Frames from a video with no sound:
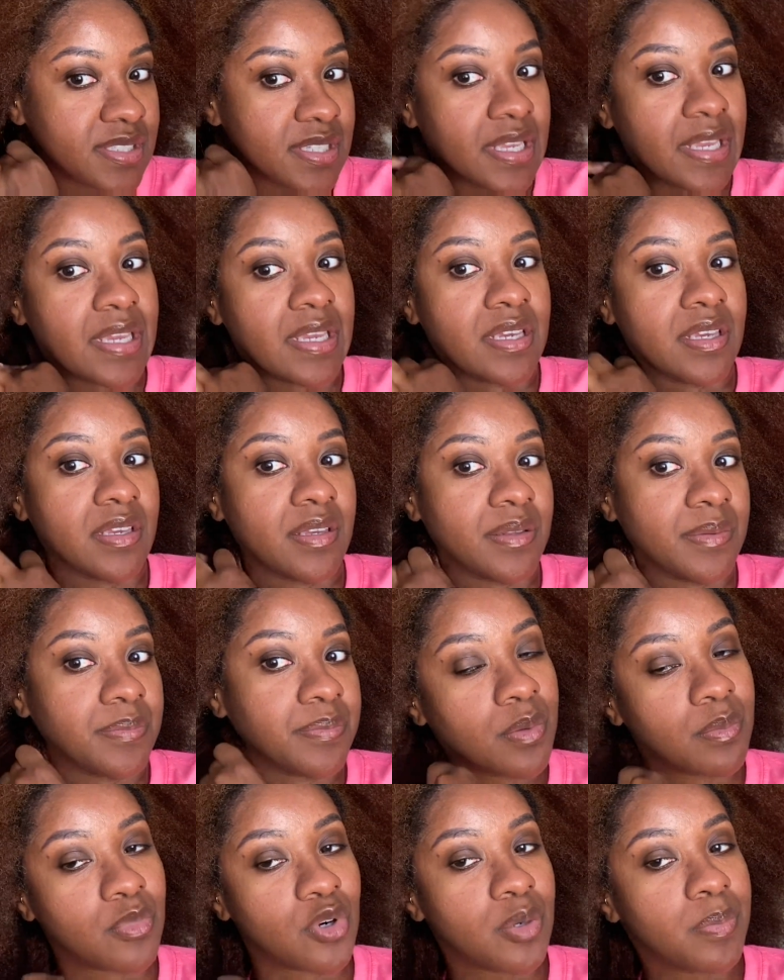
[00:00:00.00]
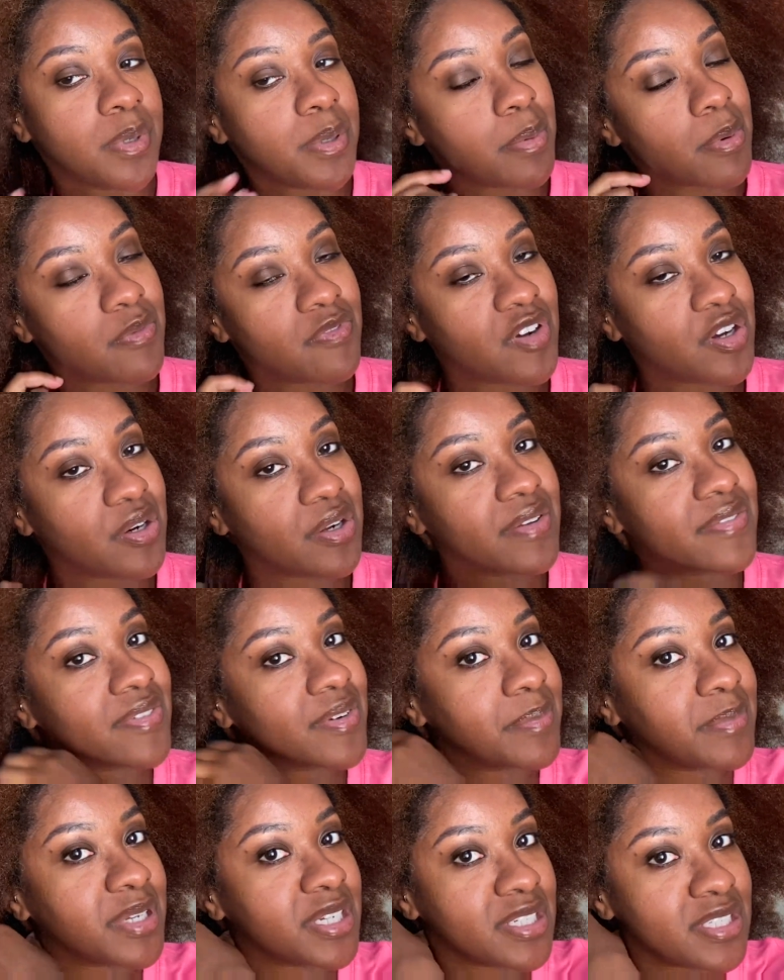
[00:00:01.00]
And more people voted for
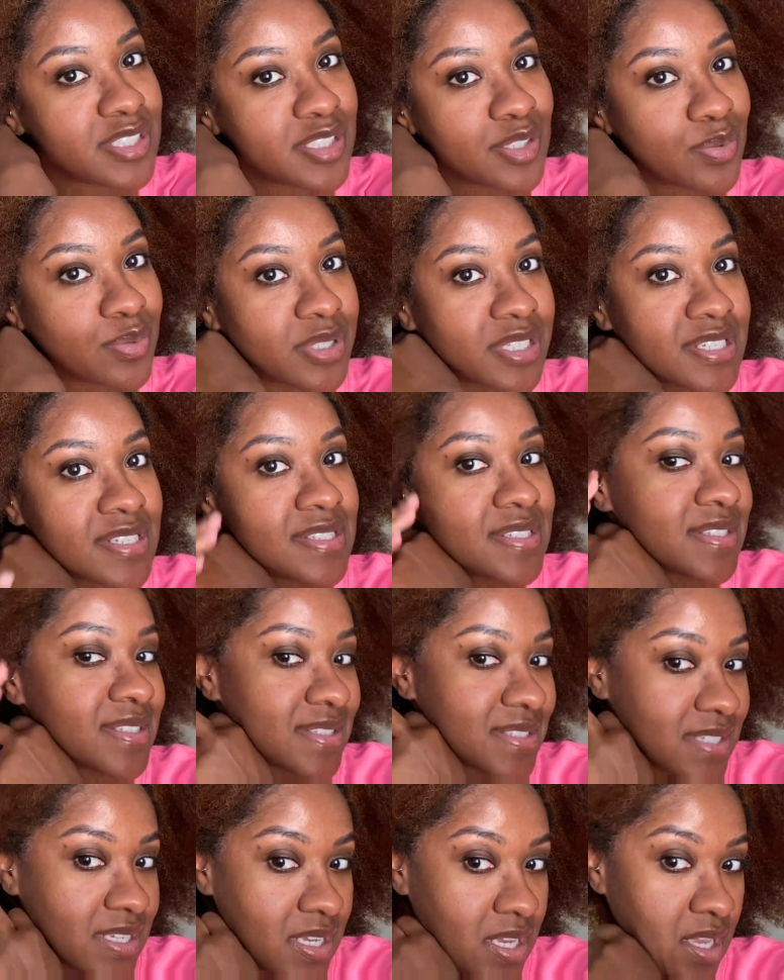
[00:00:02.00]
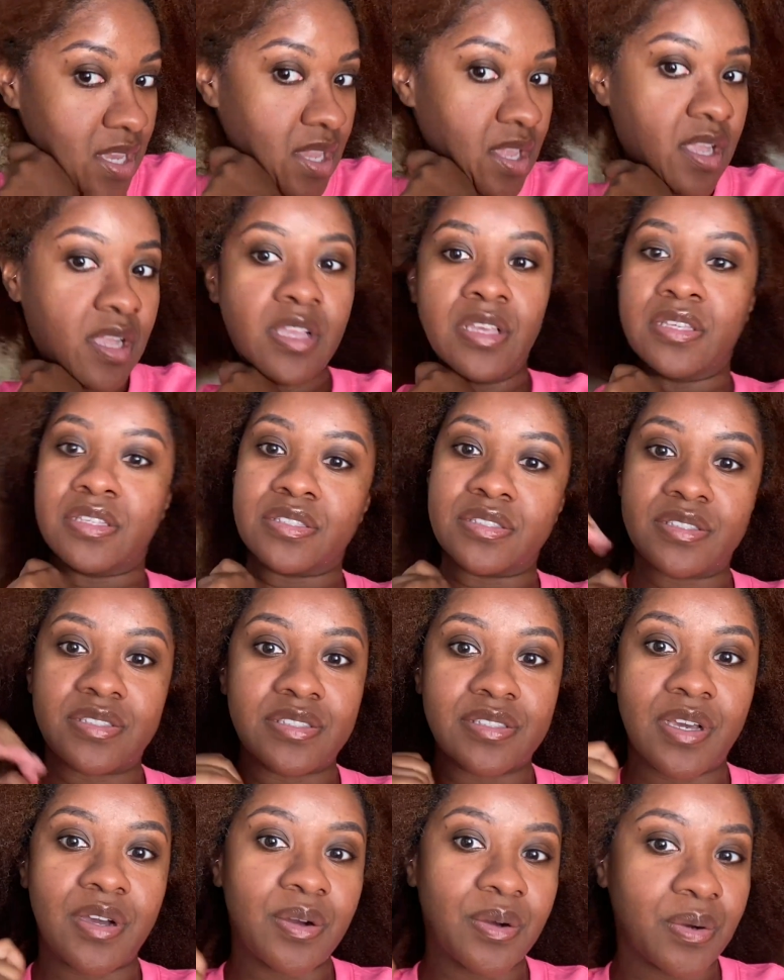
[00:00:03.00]
mini twist.
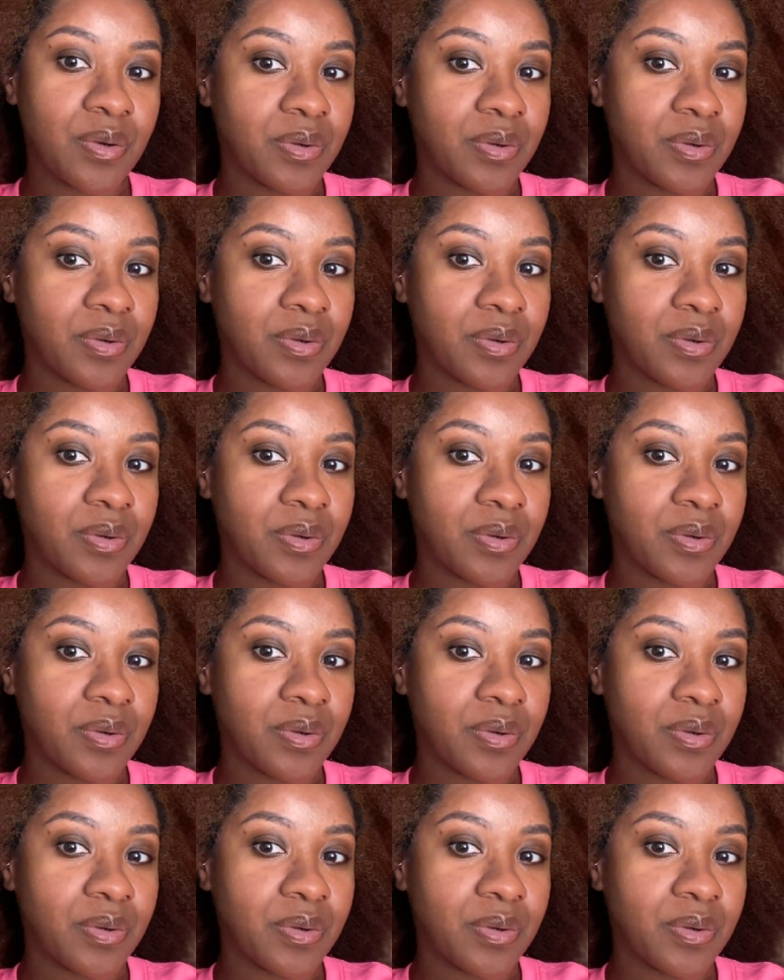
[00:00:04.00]
So